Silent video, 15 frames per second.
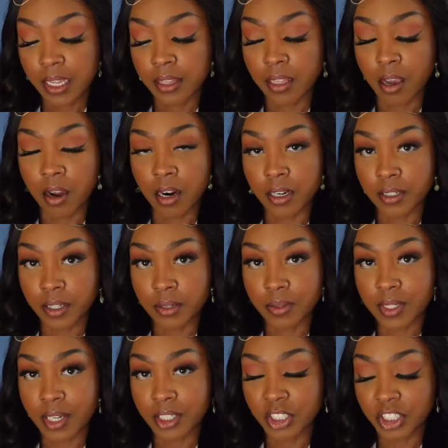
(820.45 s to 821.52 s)
The heart
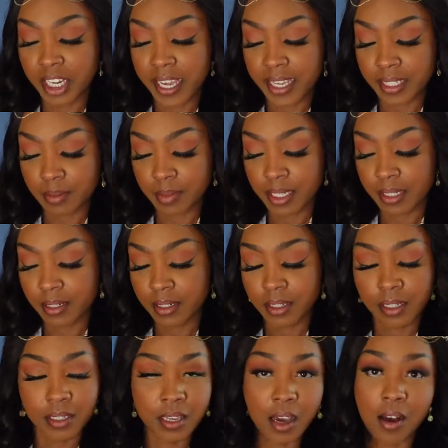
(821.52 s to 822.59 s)
notes are jasmine.
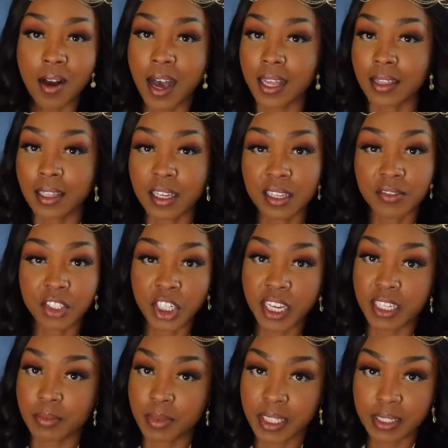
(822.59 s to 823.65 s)
Y'all, I love
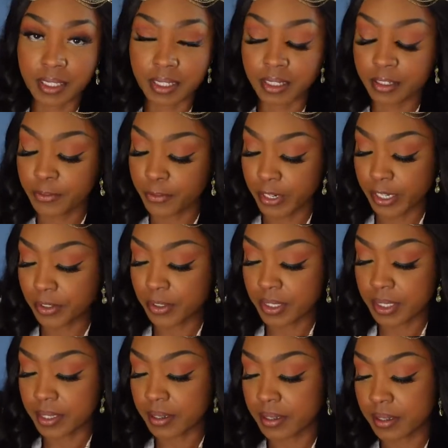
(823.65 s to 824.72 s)
jasmine scented
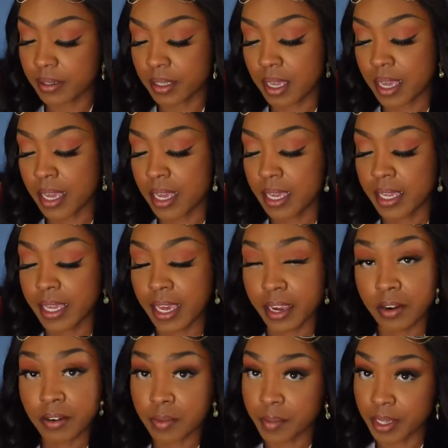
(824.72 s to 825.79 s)
fragrances
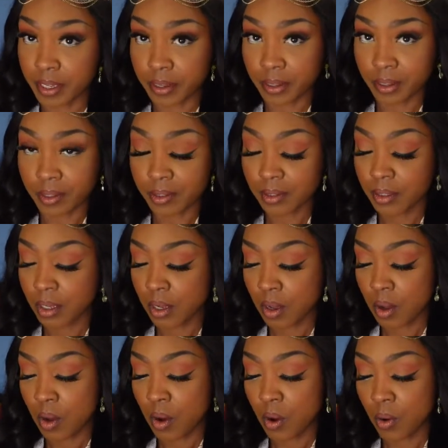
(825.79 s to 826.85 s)
caramel,
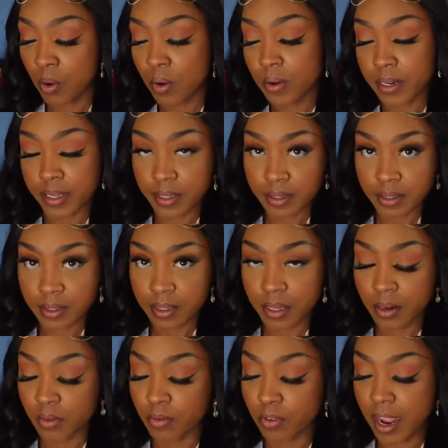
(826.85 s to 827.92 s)
orris,
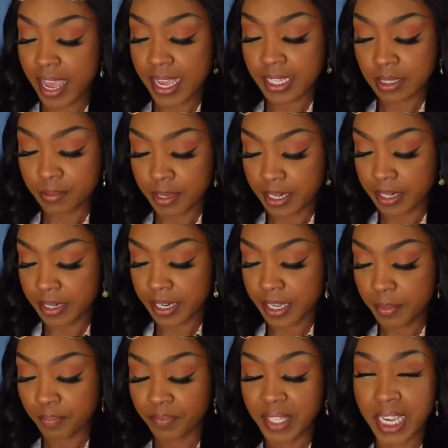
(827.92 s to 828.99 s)

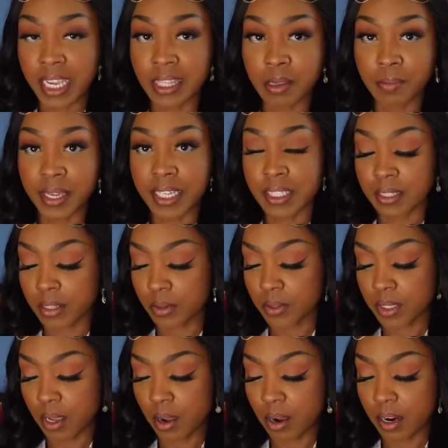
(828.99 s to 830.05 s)
raspberry, and the base
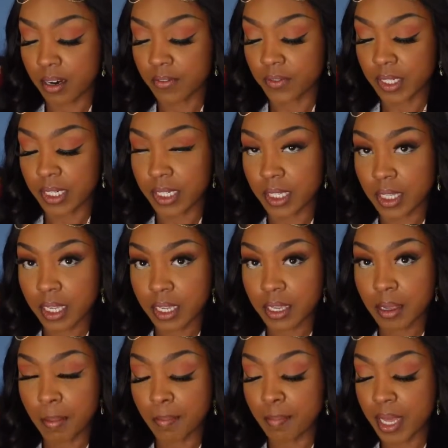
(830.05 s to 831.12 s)
notes are vanilla,
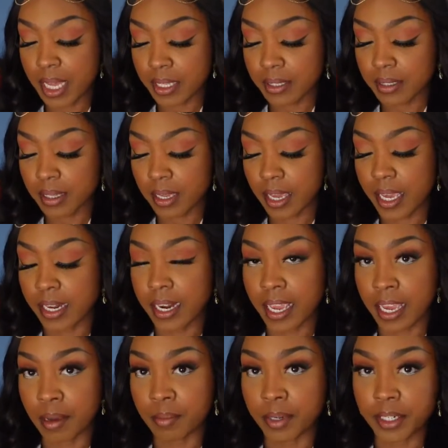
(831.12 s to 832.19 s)
musk, and
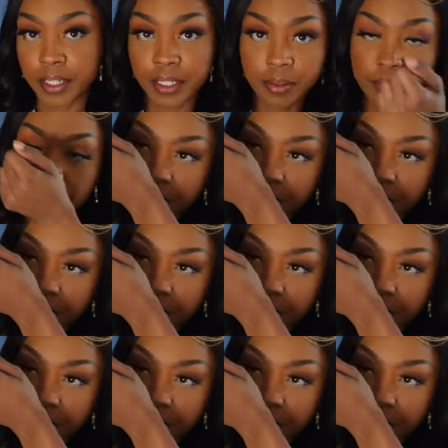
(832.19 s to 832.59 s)
amber.